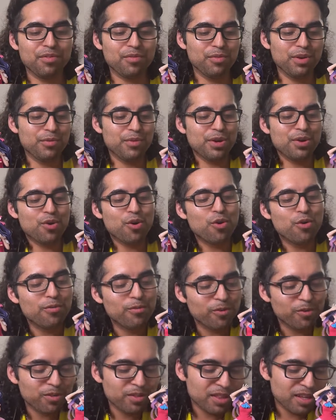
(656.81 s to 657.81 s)
We went
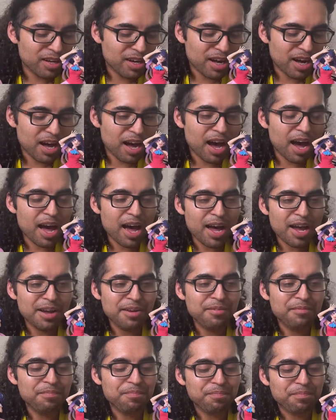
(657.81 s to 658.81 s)
over the eye